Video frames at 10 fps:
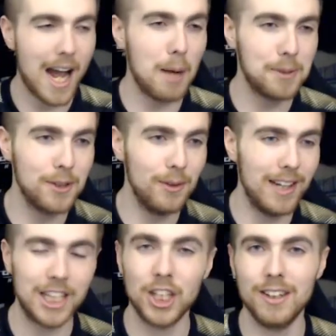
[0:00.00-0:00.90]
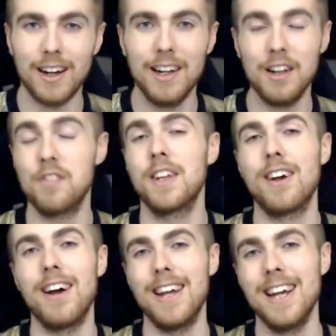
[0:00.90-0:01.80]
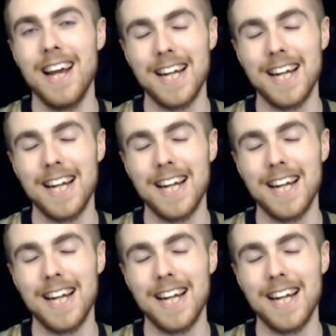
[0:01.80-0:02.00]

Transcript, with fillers: Absolute legend. I love the guy.